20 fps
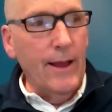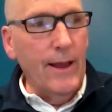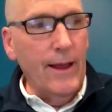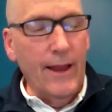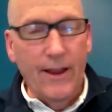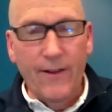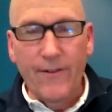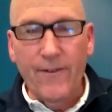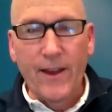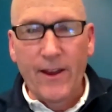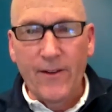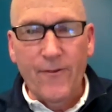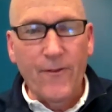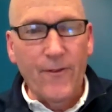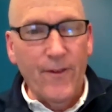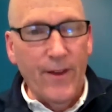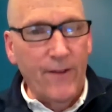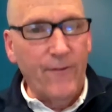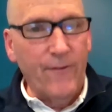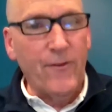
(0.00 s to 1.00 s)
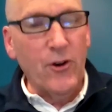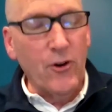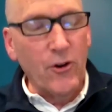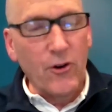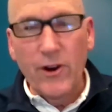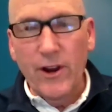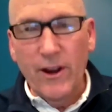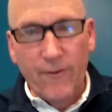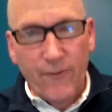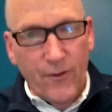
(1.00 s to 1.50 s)
If
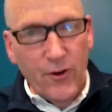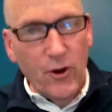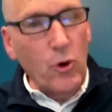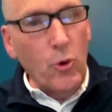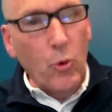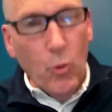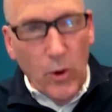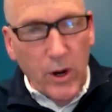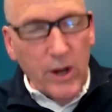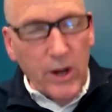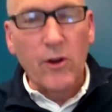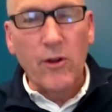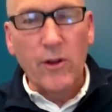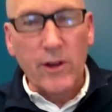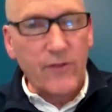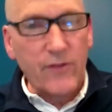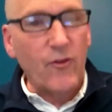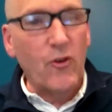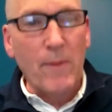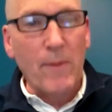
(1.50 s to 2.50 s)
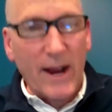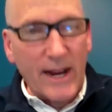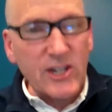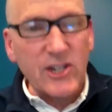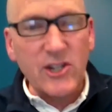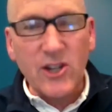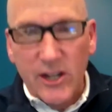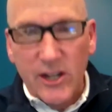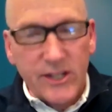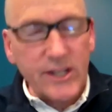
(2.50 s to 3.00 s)
your will is for my
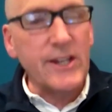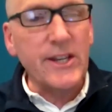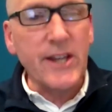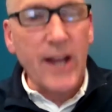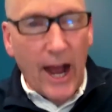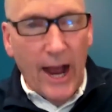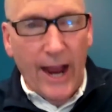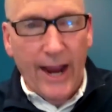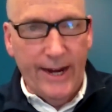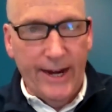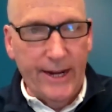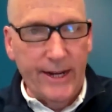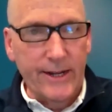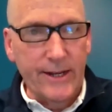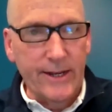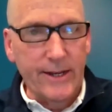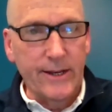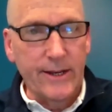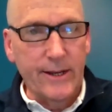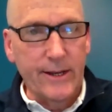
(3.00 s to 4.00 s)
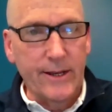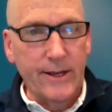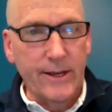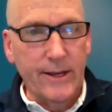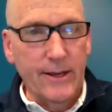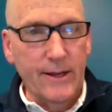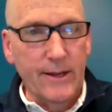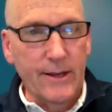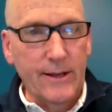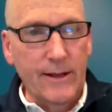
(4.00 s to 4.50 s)
son to die,
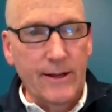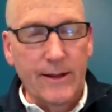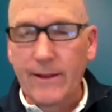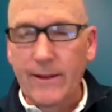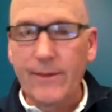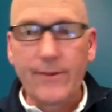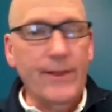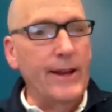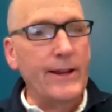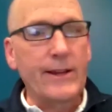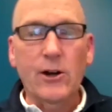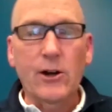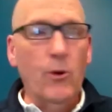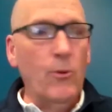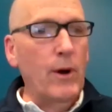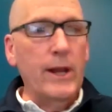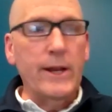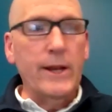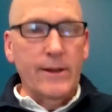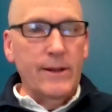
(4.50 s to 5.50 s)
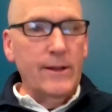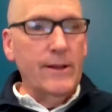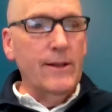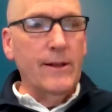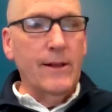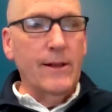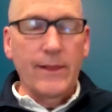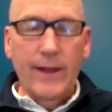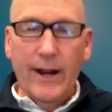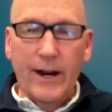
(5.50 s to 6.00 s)
then you know what?
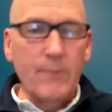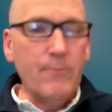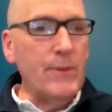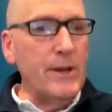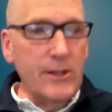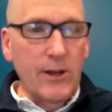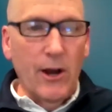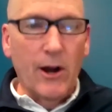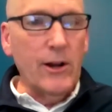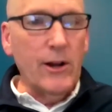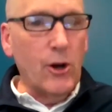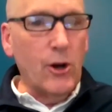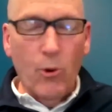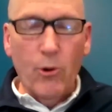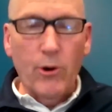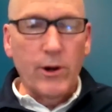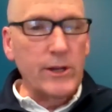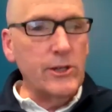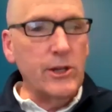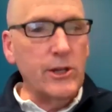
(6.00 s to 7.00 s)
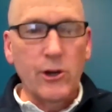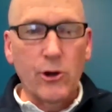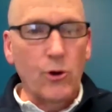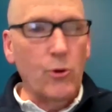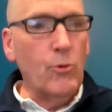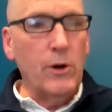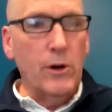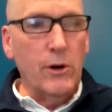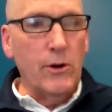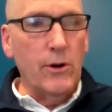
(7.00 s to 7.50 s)
Let it be done according to your
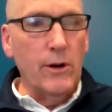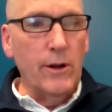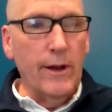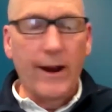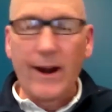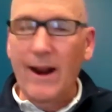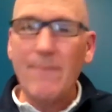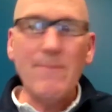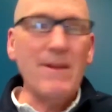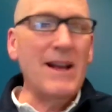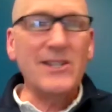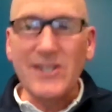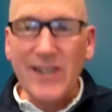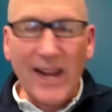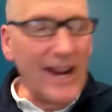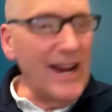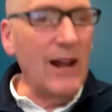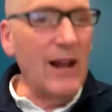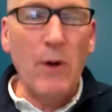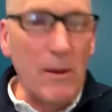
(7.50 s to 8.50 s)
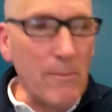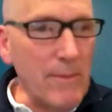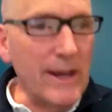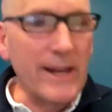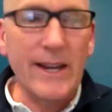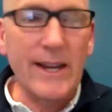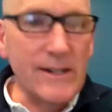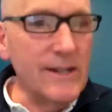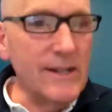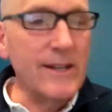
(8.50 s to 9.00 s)
will. And I'm not saying I want my
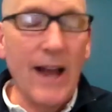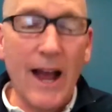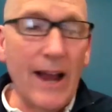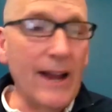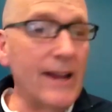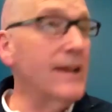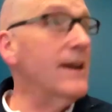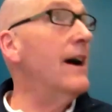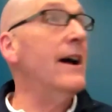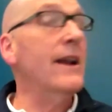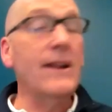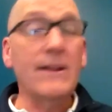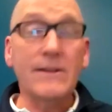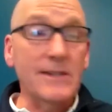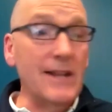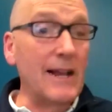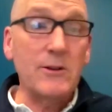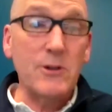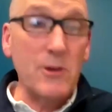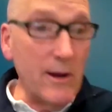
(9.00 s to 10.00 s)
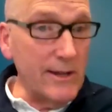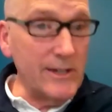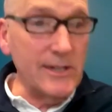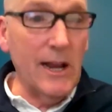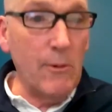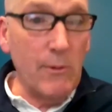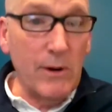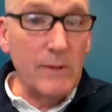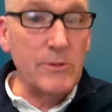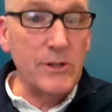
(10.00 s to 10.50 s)
kid to die, God. That's
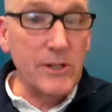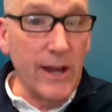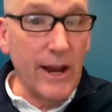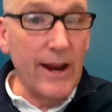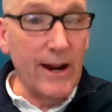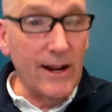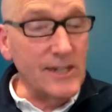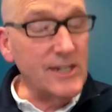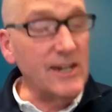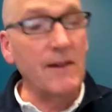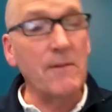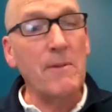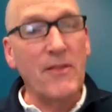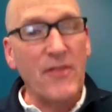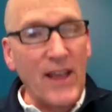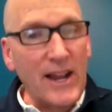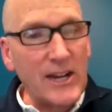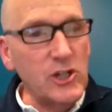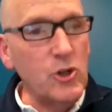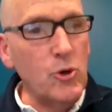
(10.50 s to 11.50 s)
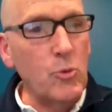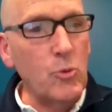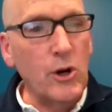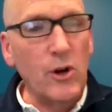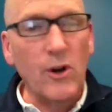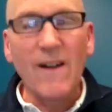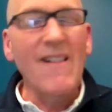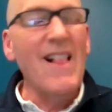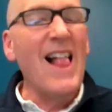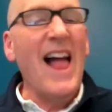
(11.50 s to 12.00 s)
not what I'm saying. I said, if that's your
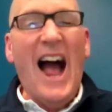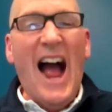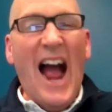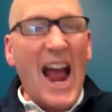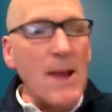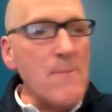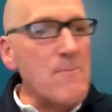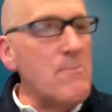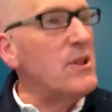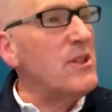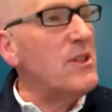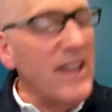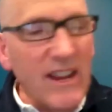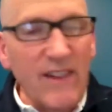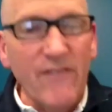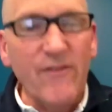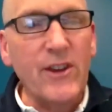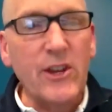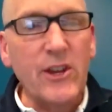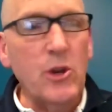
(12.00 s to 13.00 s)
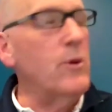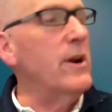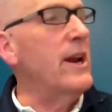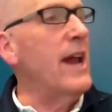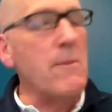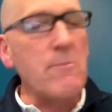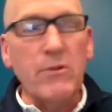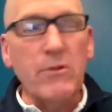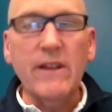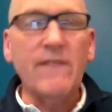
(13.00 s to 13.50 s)
will, I believe in you, and
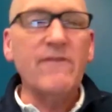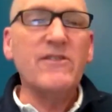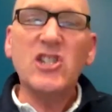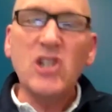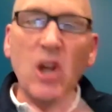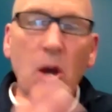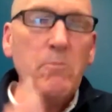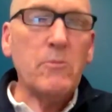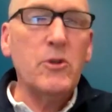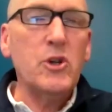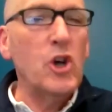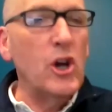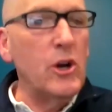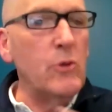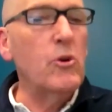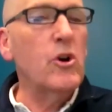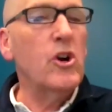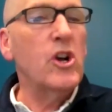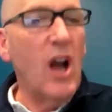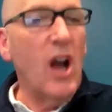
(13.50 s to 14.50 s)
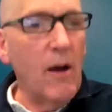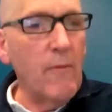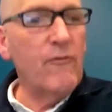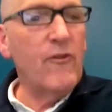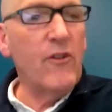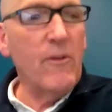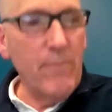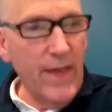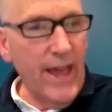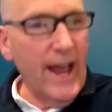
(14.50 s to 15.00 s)
I believe some good will come
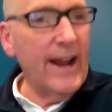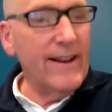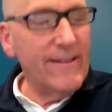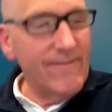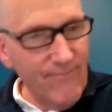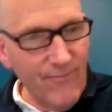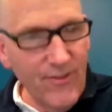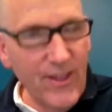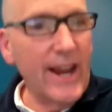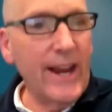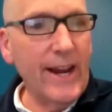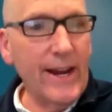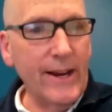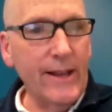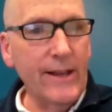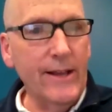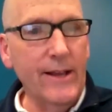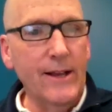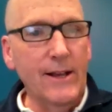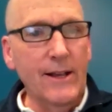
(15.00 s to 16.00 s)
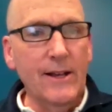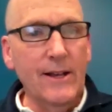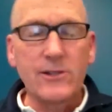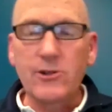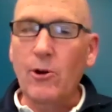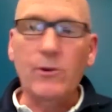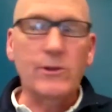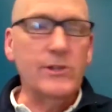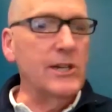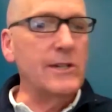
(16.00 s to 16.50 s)
from that thing.
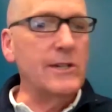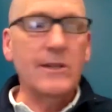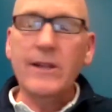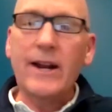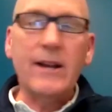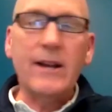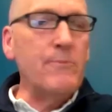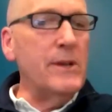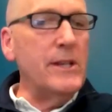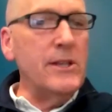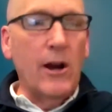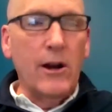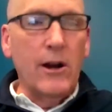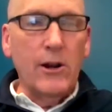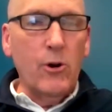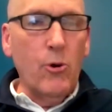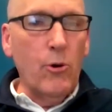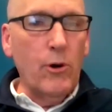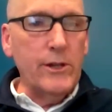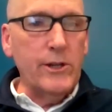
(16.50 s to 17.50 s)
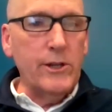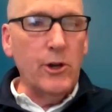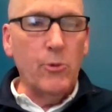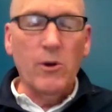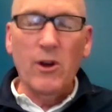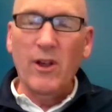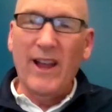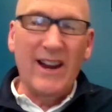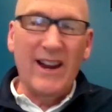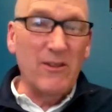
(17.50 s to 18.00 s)
So just let it be done according to your
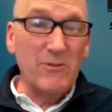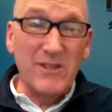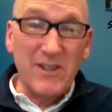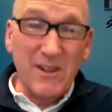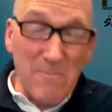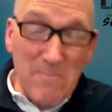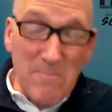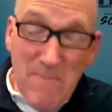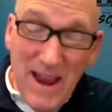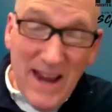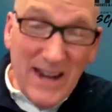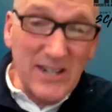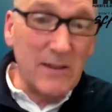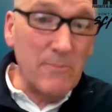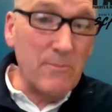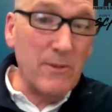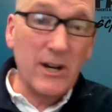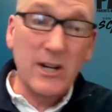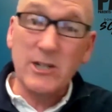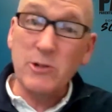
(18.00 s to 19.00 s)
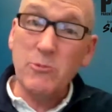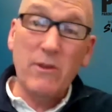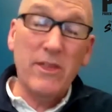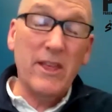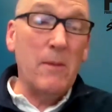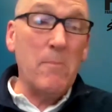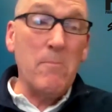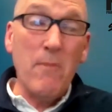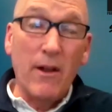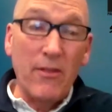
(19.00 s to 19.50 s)
will. And it was amazing, because within
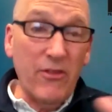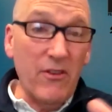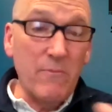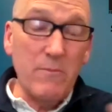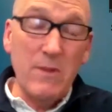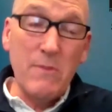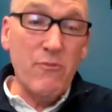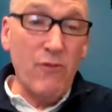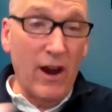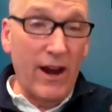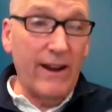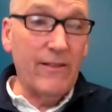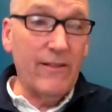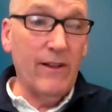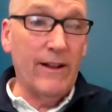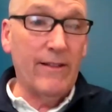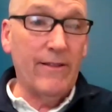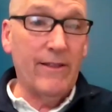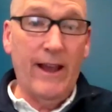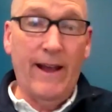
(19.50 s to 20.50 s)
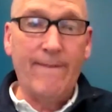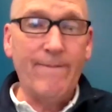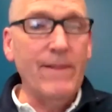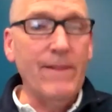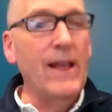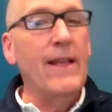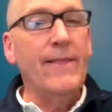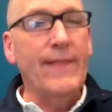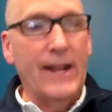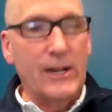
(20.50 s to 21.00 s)
a month of me praying like that,
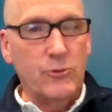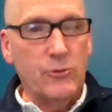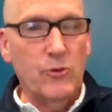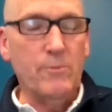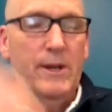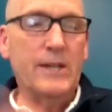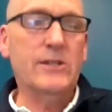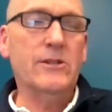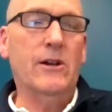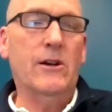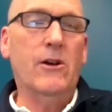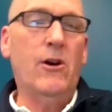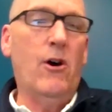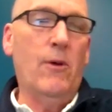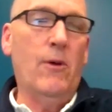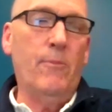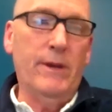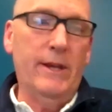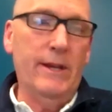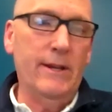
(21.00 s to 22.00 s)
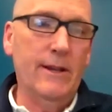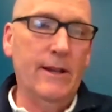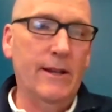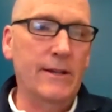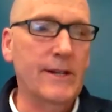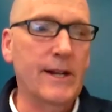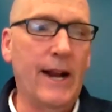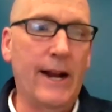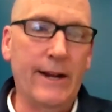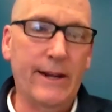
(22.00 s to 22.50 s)
that's when my son called me and
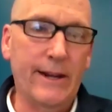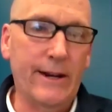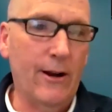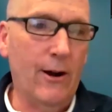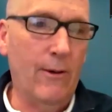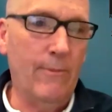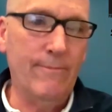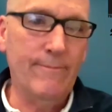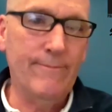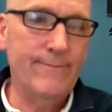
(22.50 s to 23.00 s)
said, I need help.